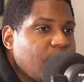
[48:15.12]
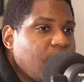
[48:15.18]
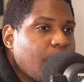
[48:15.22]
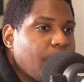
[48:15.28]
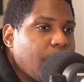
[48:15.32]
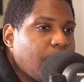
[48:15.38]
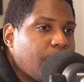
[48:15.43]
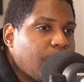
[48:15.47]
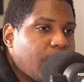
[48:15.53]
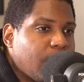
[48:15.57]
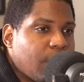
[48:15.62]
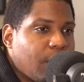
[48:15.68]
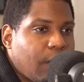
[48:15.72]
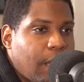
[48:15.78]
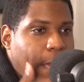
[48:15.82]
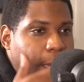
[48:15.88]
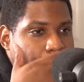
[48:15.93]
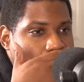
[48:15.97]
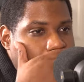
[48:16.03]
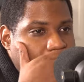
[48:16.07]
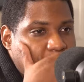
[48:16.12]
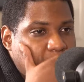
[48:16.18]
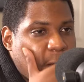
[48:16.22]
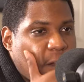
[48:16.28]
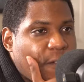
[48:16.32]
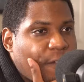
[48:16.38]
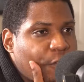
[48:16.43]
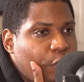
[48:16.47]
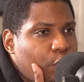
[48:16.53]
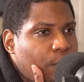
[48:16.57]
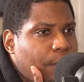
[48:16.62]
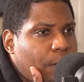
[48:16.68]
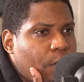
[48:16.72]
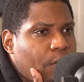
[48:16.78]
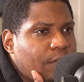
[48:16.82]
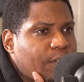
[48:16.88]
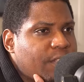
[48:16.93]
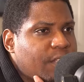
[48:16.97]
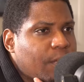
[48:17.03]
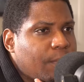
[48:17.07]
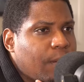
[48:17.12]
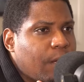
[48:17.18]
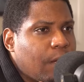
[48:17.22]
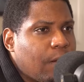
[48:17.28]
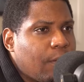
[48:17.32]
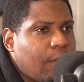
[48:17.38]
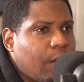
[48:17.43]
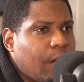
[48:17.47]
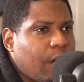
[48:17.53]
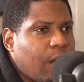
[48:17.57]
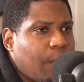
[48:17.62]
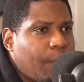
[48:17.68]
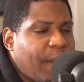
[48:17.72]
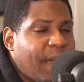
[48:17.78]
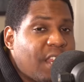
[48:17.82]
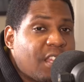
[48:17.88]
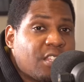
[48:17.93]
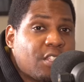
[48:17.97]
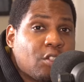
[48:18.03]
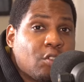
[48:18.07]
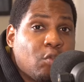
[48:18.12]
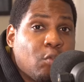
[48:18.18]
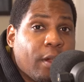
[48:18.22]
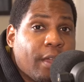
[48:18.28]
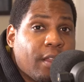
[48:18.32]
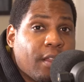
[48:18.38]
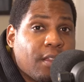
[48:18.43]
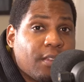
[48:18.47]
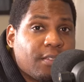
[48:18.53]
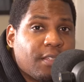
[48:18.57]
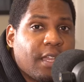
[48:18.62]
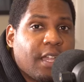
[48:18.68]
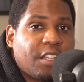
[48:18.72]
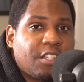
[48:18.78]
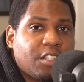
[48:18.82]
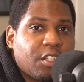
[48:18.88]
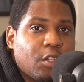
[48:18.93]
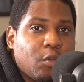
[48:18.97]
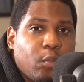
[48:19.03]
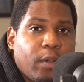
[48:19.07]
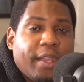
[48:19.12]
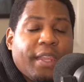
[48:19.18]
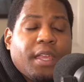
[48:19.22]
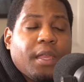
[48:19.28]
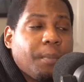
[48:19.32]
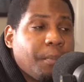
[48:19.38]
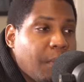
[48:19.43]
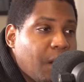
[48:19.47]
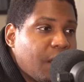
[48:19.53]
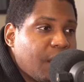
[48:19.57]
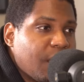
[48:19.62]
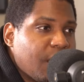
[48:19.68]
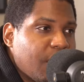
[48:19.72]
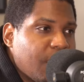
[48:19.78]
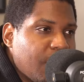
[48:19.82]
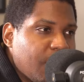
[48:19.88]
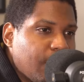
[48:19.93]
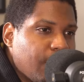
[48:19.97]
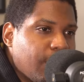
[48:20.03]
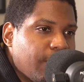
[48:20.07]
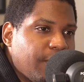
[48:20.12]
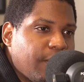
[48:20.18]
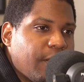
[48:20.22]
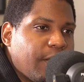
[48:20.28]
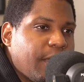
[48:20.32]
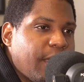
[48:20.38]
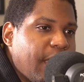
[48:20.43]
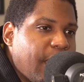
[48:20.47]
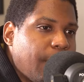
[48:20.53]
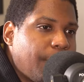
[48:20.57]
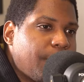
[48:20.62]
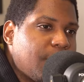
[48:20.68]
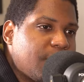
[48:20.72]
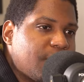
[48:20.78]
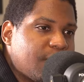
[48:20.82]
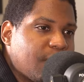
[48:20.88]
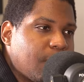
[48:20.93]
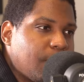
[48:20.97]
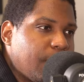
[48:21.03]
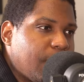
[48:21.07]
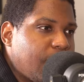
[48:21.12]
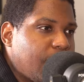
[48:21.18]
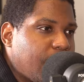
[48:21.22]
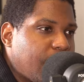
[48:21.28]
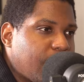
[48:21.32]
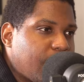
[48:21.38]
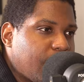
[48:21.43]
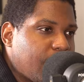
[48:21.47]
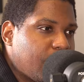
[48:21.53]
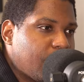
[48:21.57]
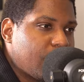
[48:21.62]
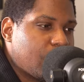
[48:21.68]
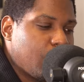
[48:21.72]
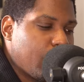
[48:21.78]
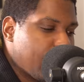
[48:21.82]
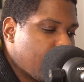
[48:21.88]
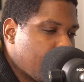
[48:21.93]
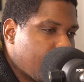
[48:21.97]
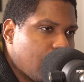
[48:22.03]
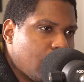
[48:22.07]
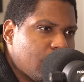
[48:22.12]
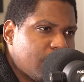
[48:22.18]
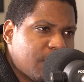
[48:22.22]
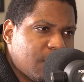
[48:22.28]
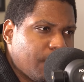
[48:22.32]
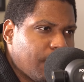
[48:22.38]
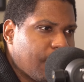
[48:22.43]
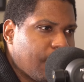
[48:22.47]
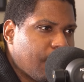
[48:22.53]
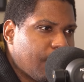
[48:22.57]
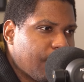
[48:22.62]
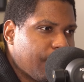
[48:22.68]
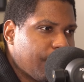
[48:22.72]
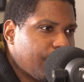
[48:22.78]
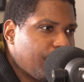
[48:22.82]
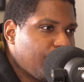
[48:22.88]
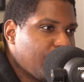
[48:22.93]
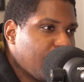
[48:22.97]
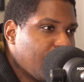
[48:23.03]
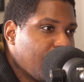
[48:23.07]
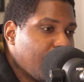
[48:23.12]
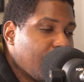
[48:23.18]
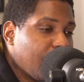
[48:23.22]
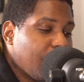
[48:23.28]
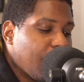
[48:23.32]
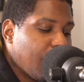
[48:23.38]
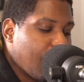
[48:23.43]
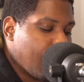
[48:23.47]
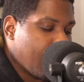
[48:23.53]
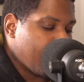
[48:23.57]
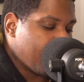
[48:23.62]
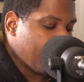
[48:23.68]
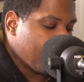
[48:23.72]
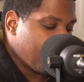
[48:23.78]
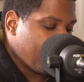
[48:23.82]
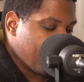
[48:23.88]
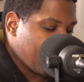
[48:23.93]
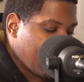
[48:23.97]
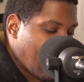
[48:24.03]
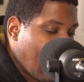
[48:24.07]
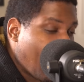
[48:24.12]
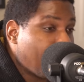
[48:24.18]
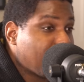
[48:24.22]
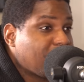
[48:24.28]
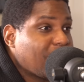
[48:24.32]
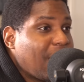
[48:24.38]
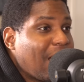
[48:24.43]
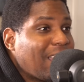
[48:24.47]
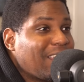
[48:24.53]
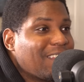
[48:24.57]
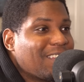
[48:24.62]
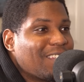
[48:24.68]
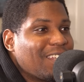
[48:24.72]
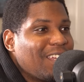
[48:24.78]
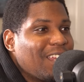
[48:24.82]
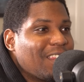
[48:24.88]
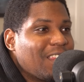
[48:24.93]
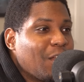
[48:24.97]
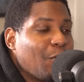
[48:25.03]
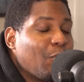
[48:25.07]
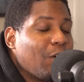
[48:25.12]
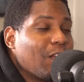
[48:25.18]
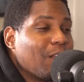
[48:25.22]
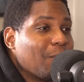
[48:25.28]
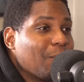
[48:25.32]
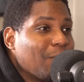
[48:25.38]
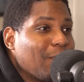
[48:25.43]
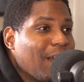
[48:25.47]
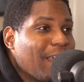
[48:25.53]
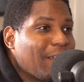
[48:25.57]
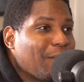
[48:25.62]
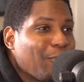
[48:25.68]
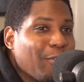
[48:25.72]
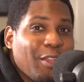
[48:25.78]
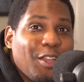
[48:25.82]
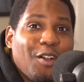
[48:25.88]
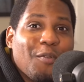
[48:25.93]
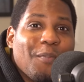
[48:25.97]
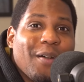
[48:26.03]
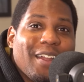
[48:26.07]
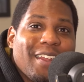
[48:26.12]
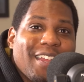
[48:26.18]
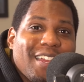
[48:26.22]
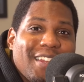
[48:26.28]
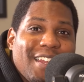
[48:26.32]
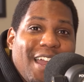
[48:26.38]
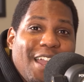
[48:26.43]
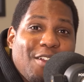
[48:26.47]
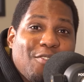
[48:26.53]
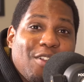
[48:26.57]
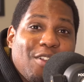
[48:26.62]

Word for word: um, I remember I, I, saw a few posts about uh, MetaZoo winners actually winning money, and they were very happy. So they made like little Twitter posts about it. Uh, I was glad to see that they won like real money and not